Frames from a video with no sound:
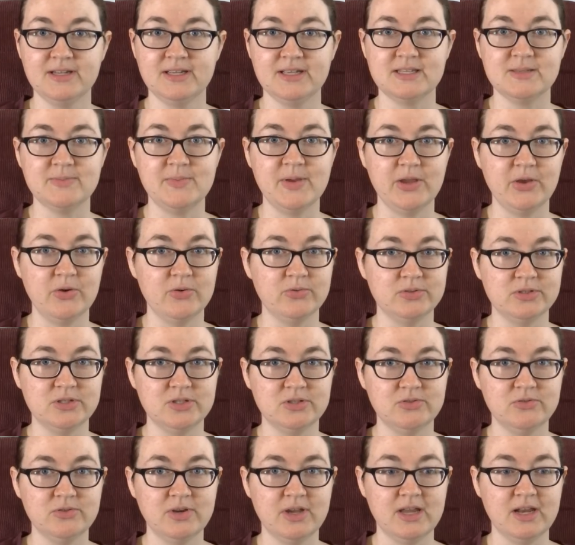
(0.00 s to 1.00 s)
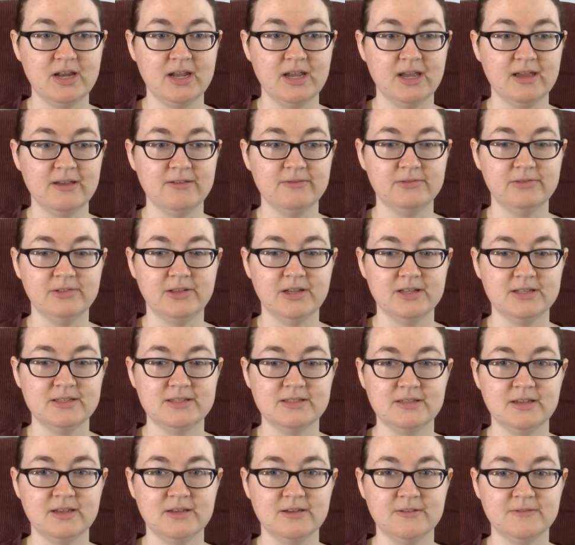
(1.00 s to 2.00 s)
It's my go-to, and I have
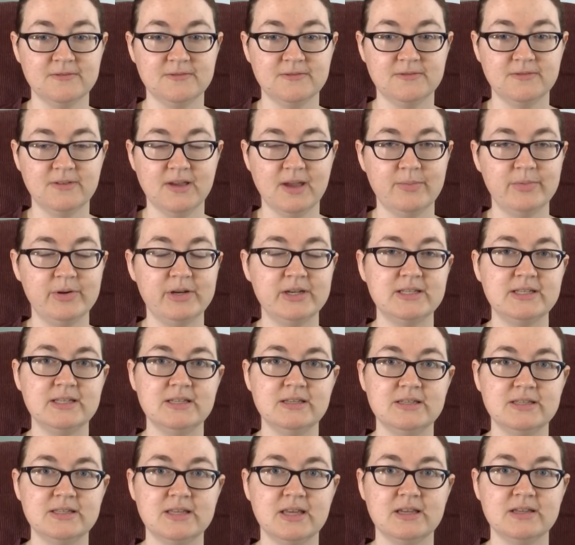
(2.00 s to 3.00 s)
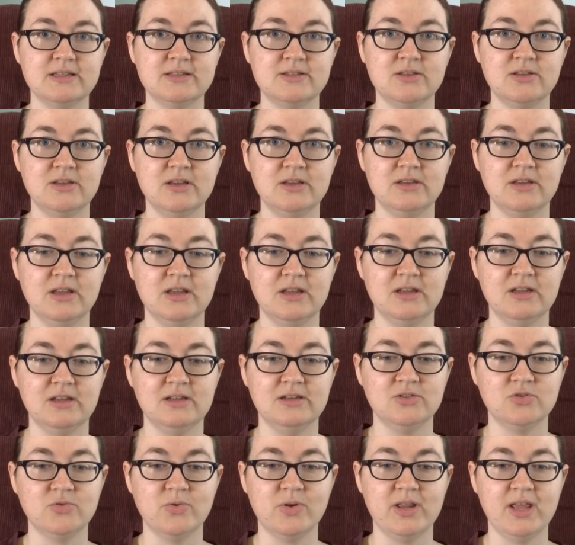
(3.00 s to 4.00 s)
lots of fabrics in size
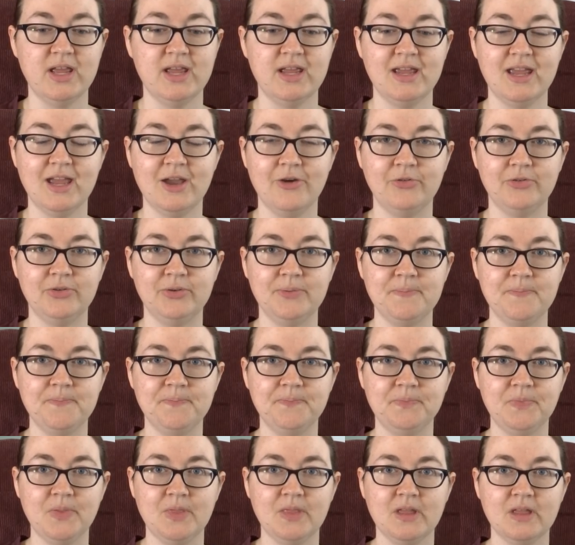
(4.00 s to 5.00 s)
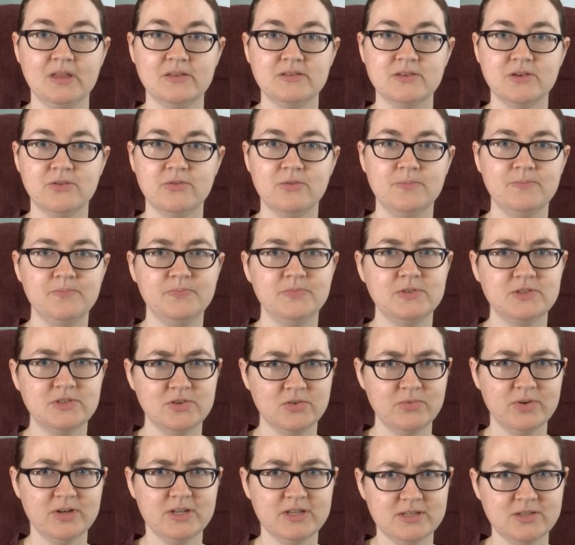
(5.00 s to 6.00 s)
in 28 count. So
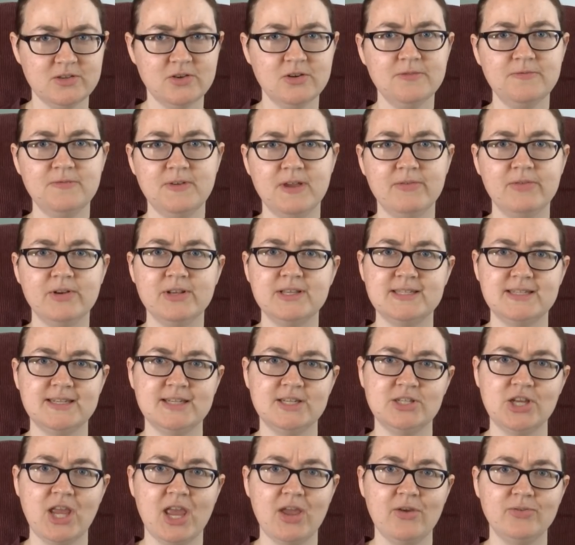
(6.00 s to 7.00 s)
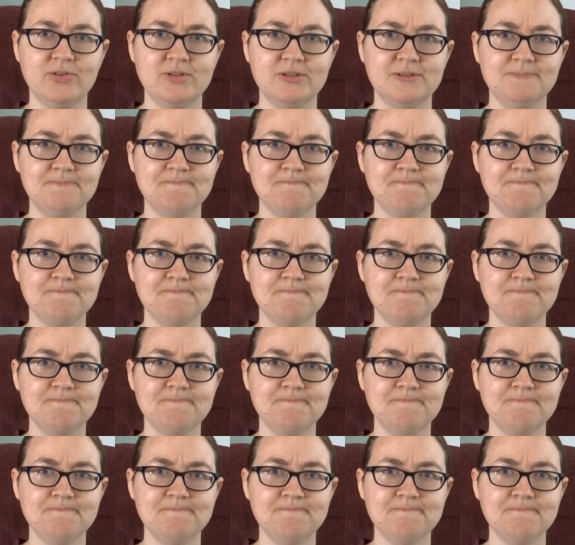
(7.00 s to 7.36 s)
what is your favorite stitch count?